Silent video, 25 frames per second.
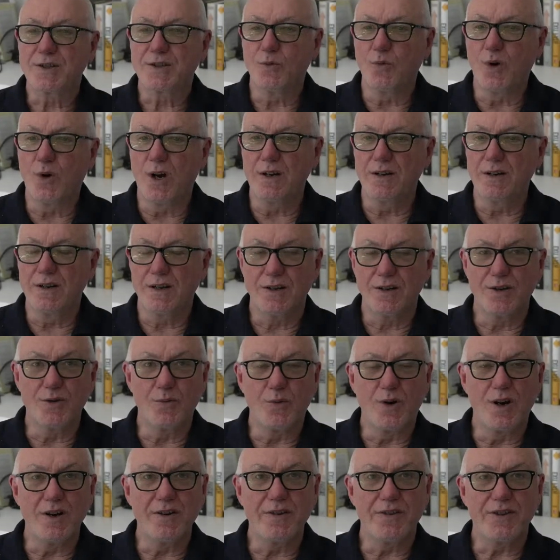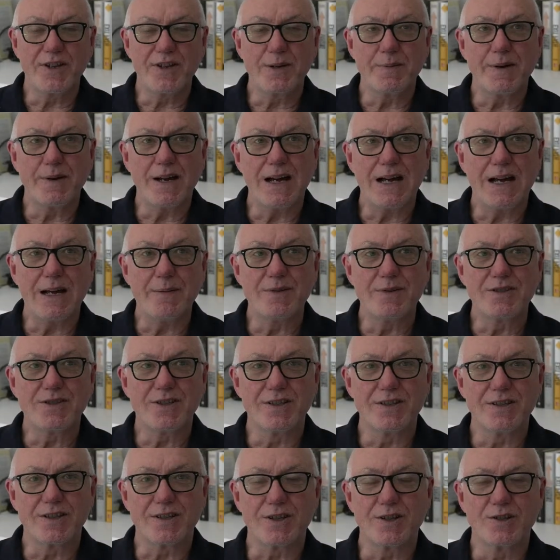the one thing about
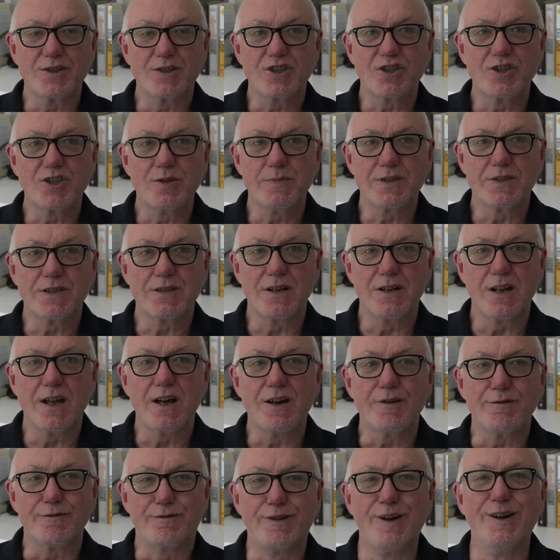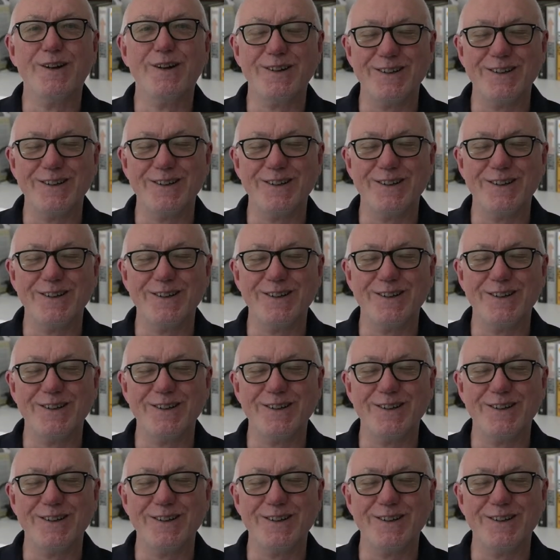Amazon that consumers love.